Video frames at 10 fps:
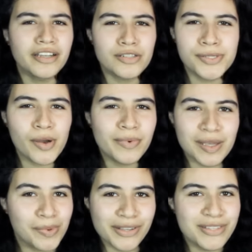There are so
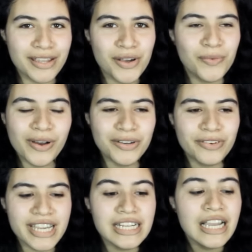many books I don't want to
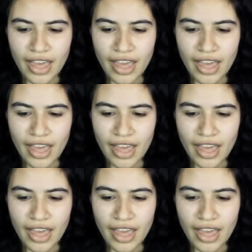read.